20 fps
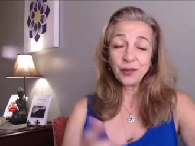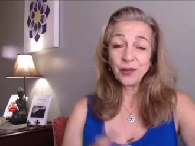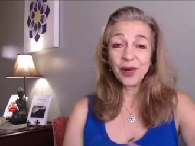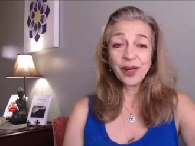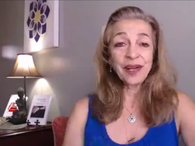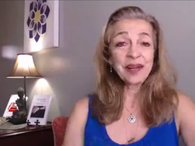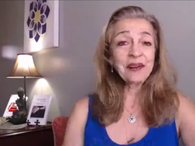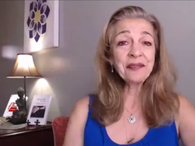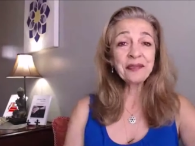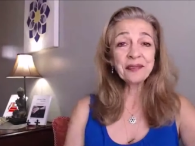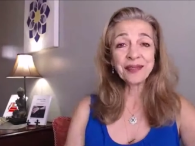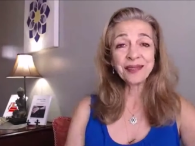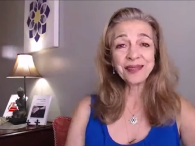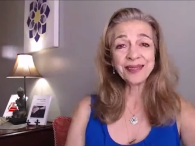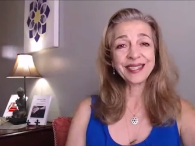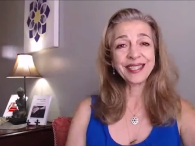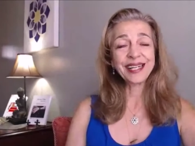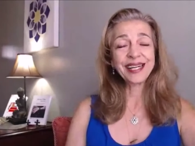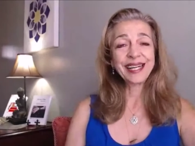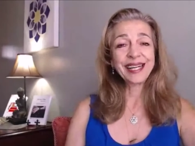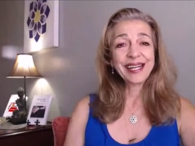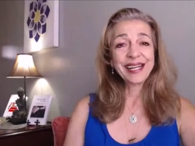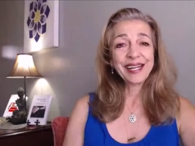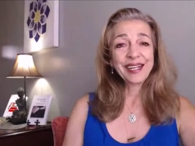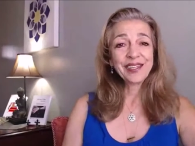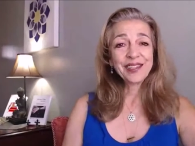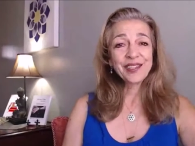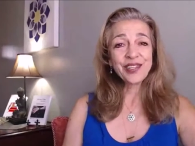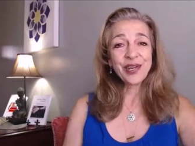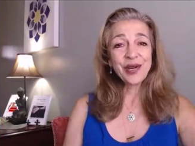whatever.
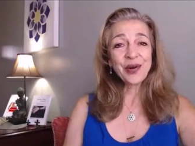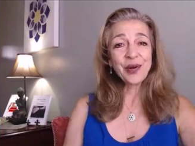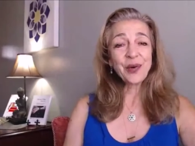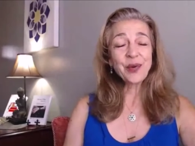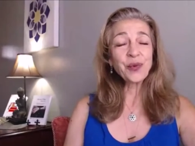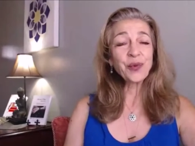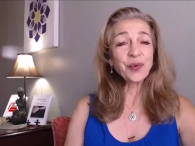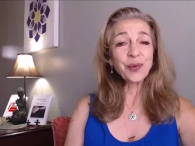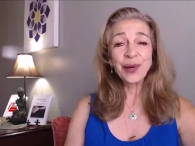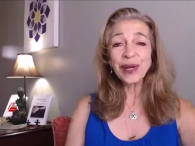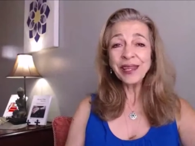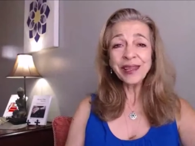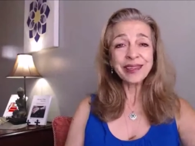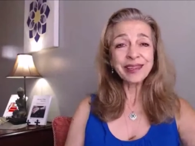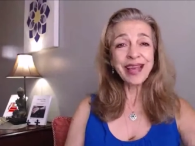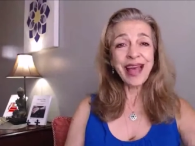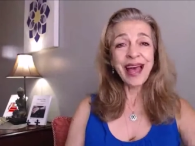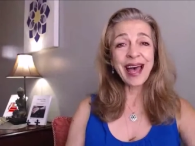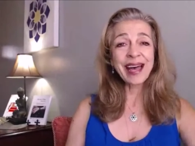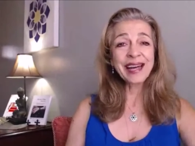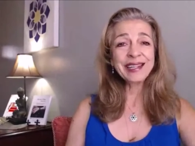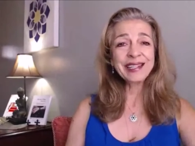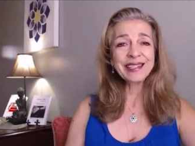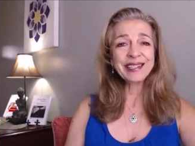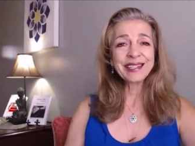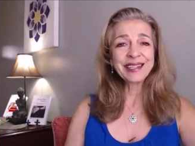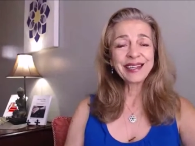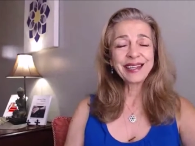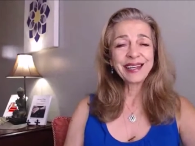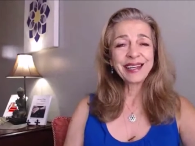So, with that,
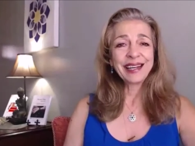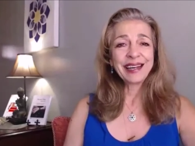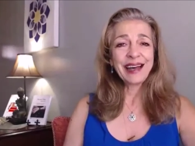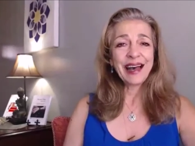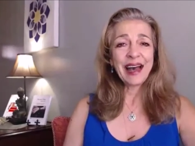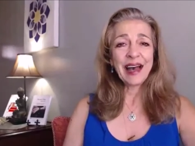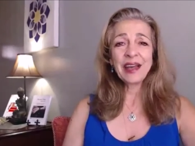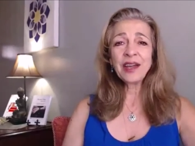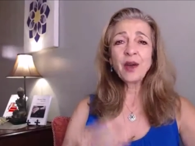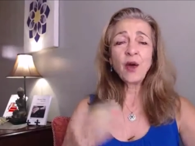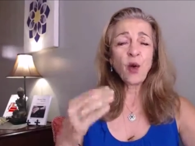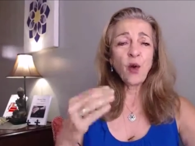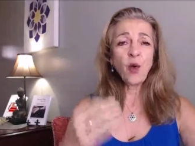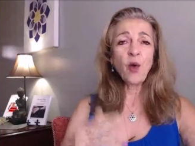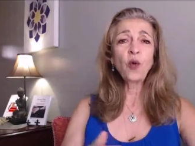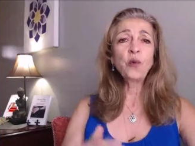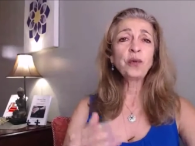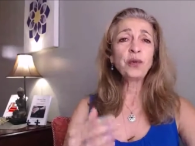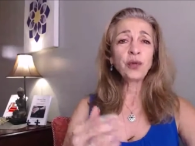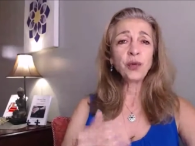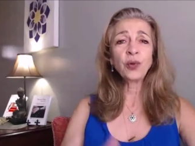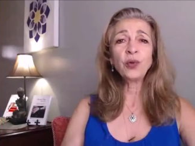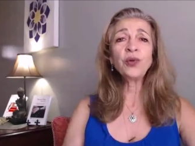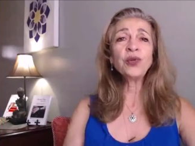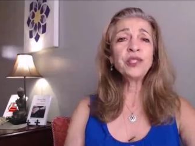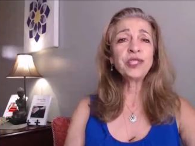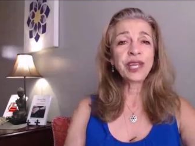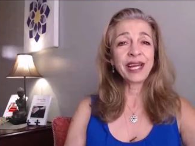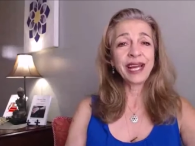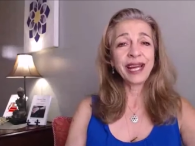I hope your
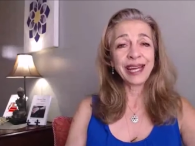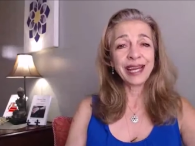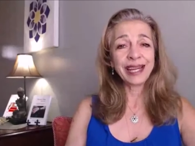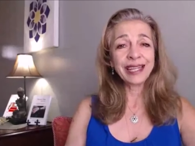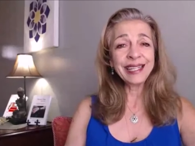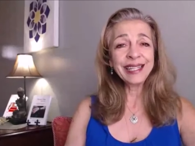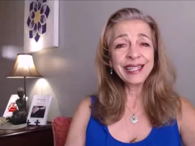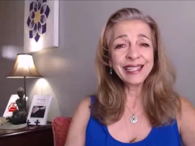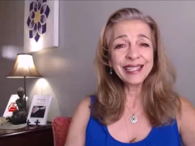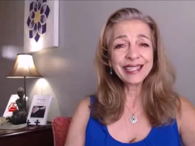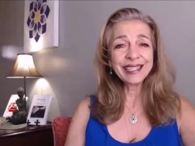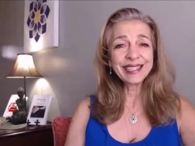day